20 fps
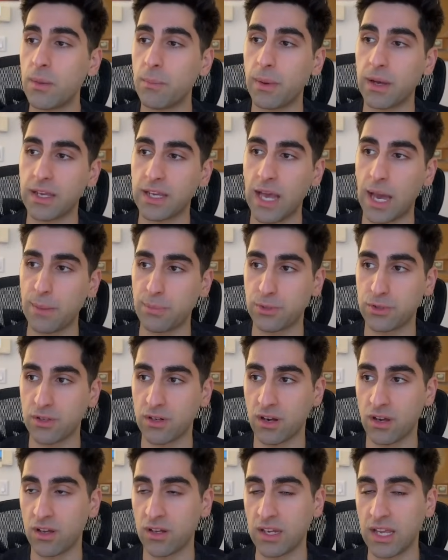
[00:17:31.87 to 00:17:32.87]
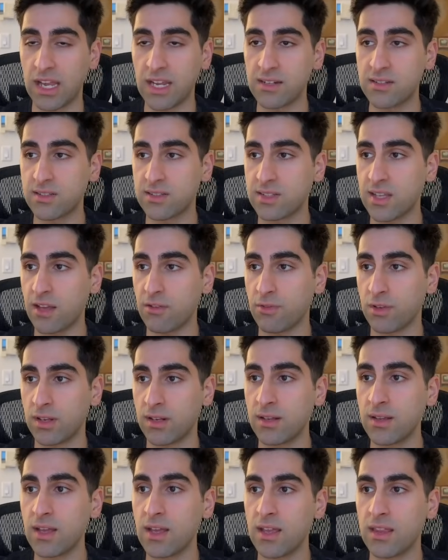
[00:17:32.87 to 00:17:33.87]
by capturing on
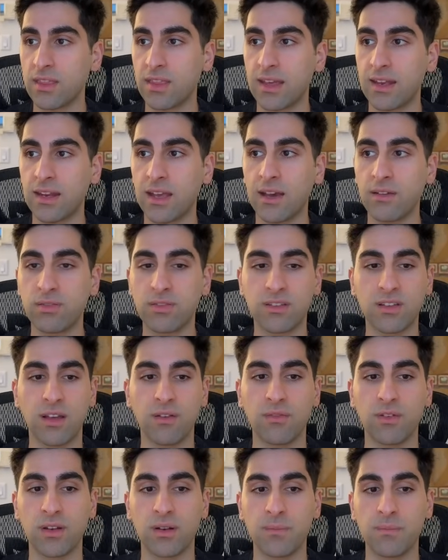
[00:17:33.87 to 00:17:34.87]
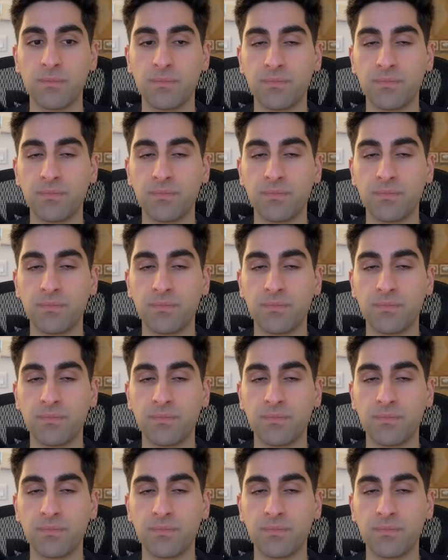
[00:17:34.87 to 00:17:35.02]
h7, then f7.